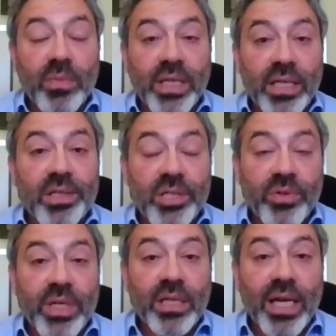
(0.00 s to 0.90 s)
the
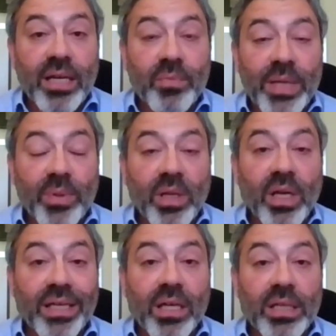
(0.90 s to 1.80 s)
industry and people
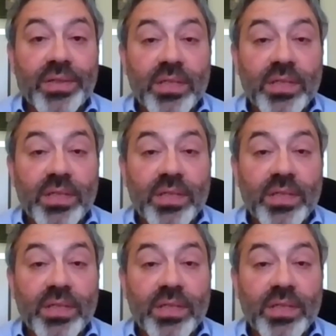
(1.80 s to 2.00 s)
like us.